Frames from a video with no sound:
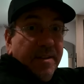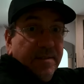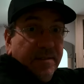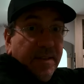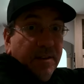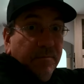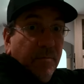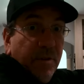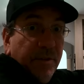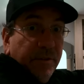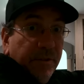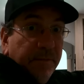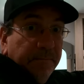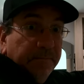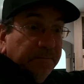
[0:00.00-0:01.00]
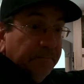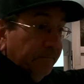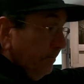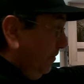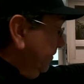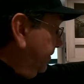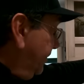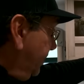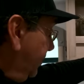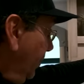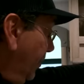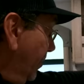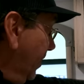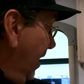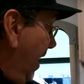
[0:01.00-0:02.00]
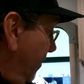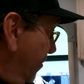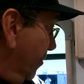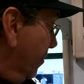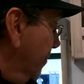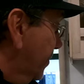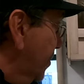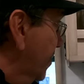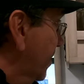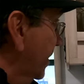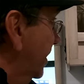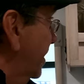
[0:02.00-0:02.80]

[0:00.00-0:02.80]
as a second monitor. So you can have your computer